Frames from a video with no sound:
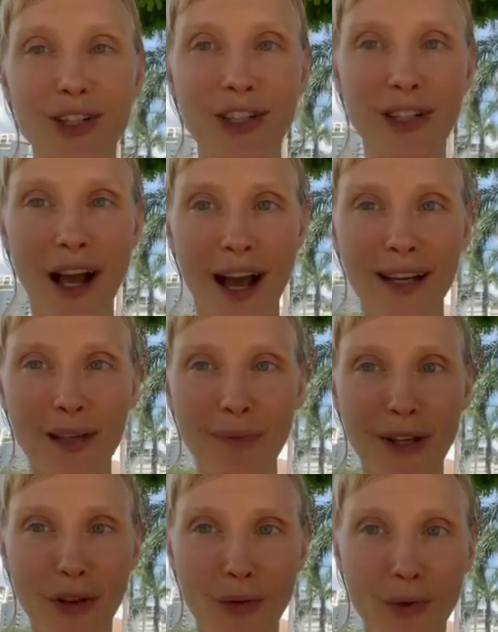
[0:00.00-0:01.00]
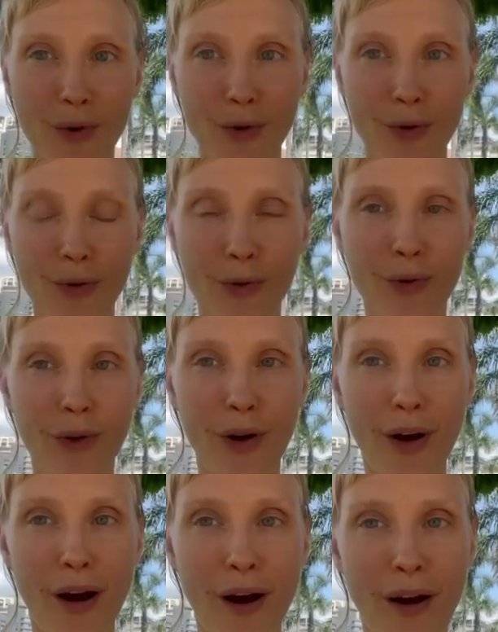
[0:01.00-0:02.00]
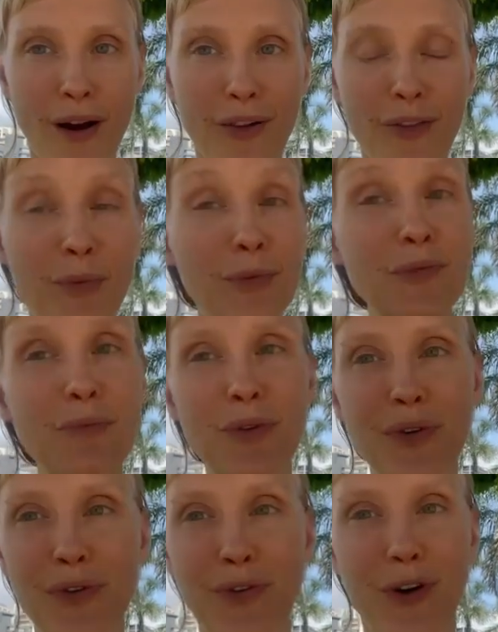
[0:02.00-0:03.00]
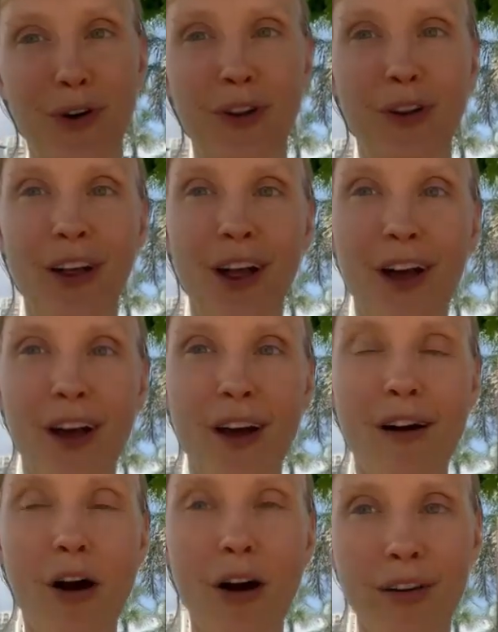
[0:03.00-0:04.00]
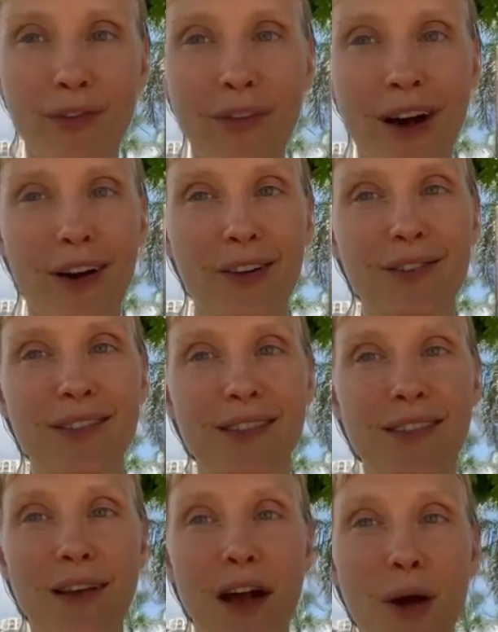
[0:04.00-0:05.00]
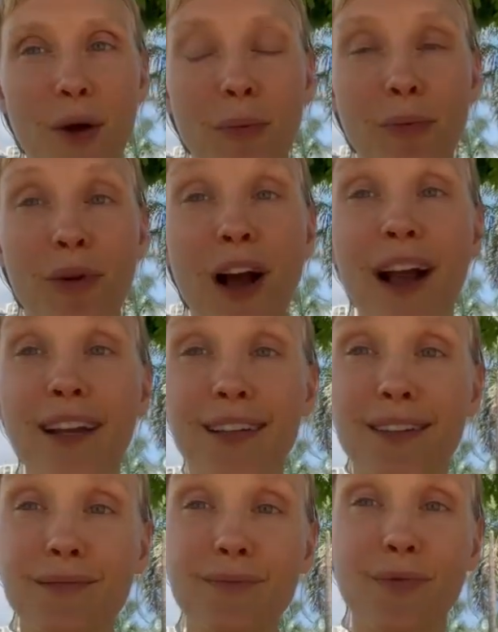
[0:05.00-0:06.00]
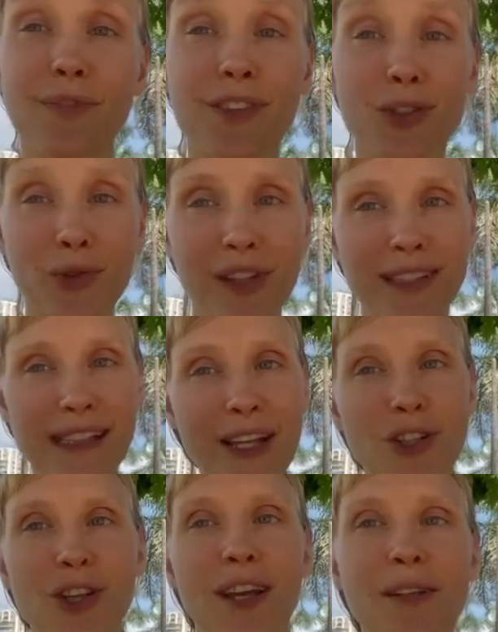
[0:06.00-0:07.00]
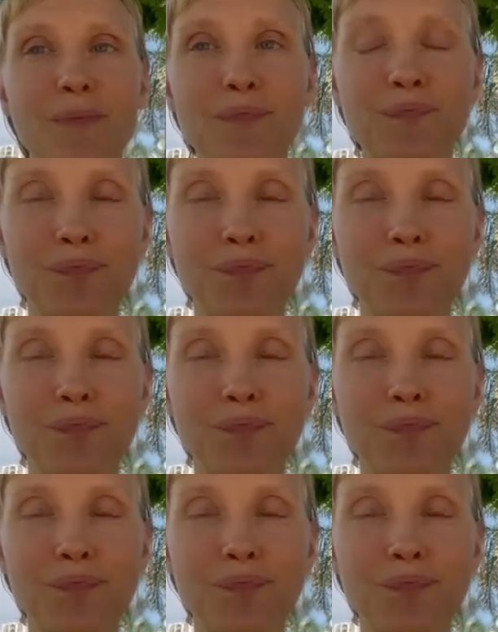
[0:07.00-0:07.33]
She guided me through the most beautiful, heartfelt, guided visualization.